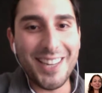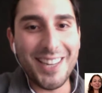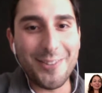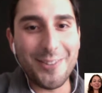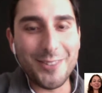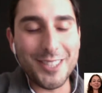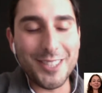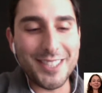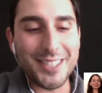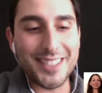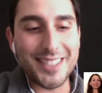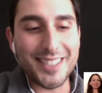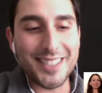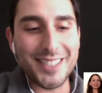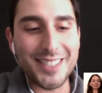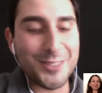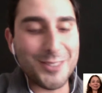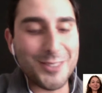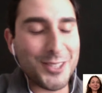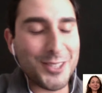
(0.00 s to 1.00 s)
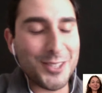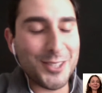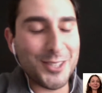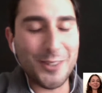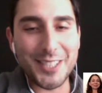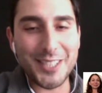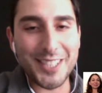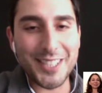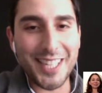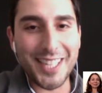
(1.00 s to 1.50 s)
It was so
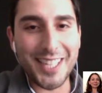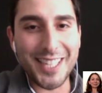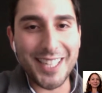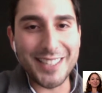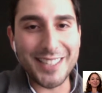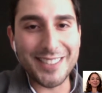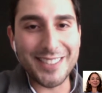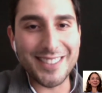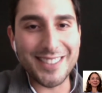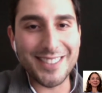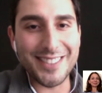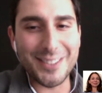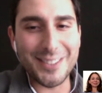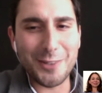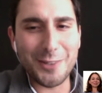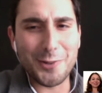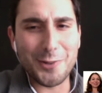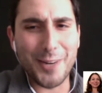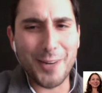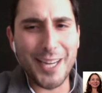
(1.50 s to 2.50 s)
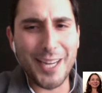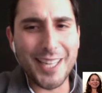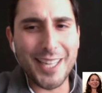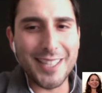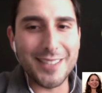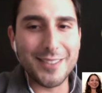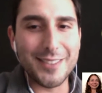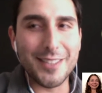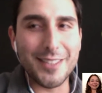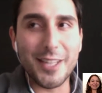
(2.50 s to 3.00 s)
exciting and so
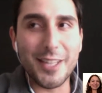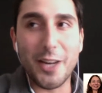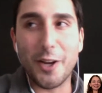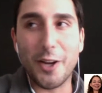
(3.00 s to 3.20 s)
great, and